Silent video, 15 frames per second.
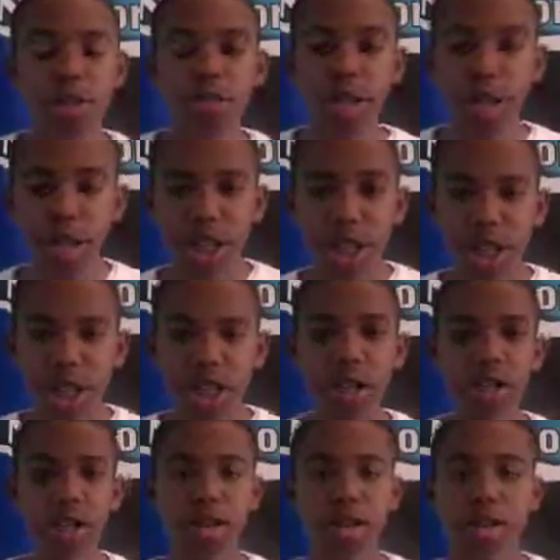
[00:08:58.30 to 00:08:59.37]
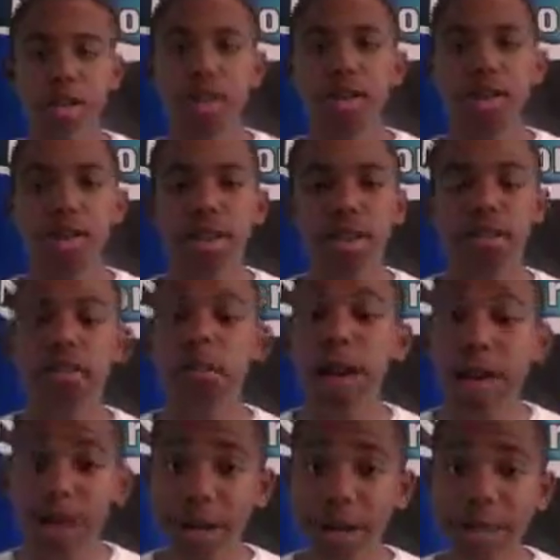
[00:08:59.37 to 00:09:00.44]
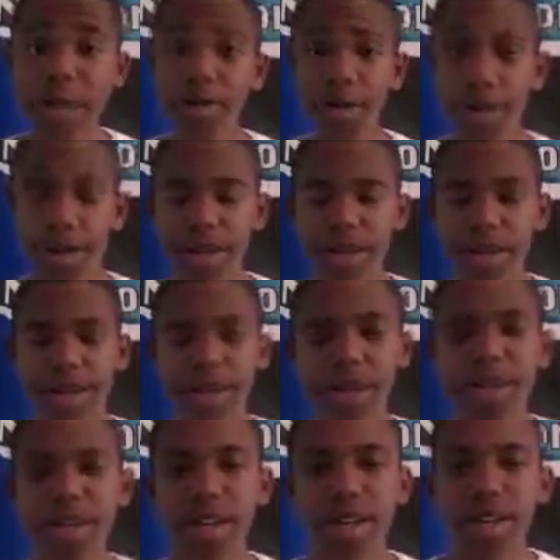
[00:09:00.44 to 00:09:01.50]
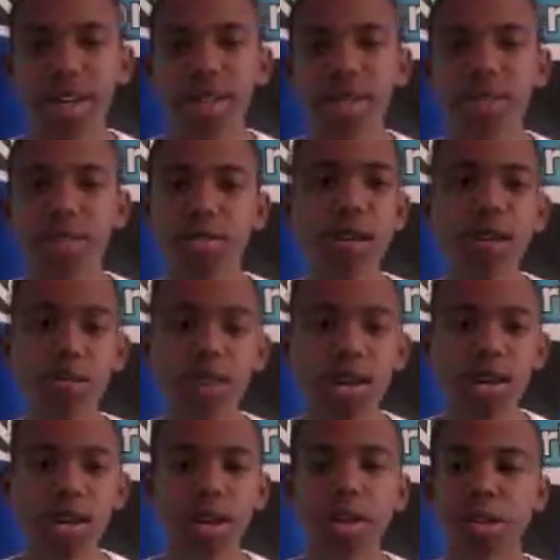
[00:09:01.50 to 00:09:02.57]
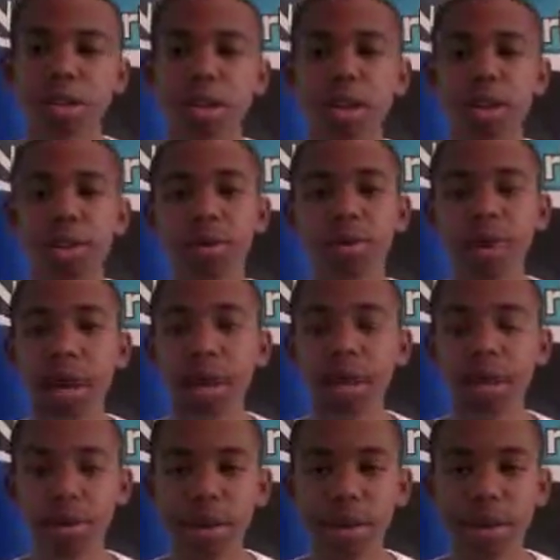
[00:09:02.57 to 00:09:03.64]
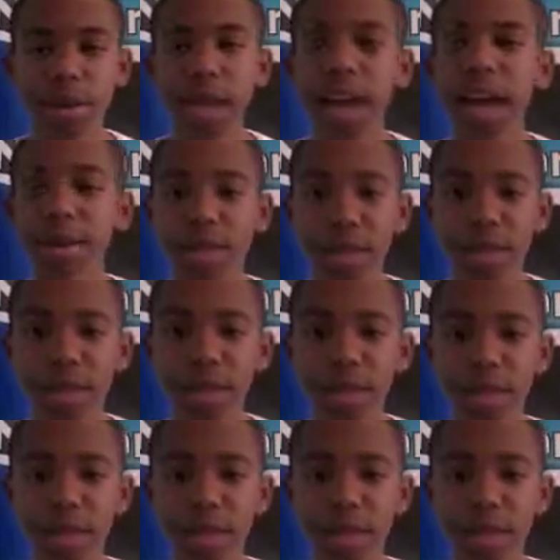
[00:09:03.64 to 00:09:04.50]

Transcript: when they change color. Why do they do it? We're talking about why they do it and how they do it.